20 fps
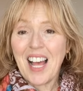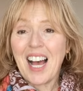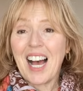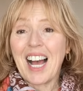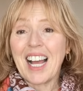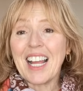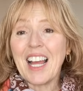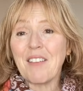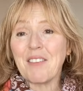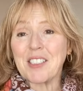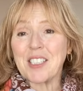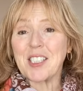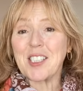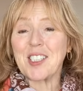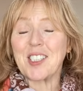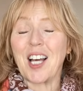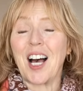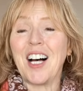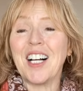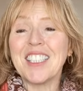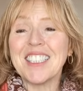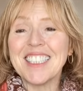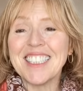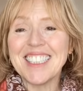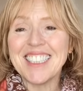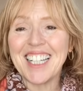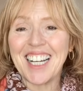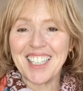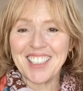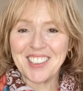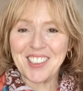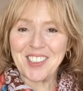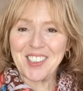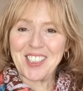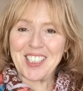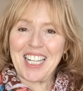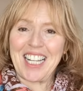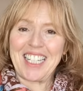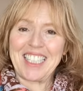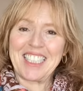I have a solid
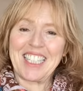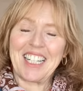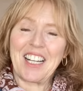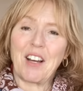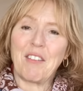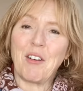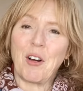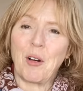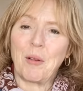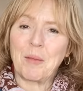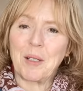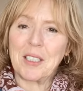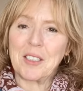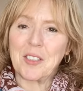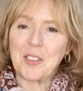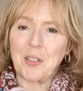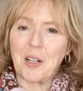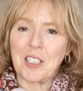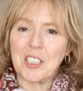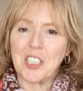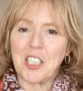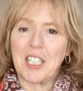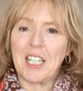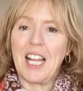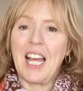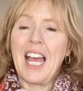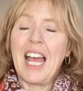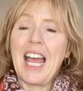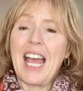understanding of home construction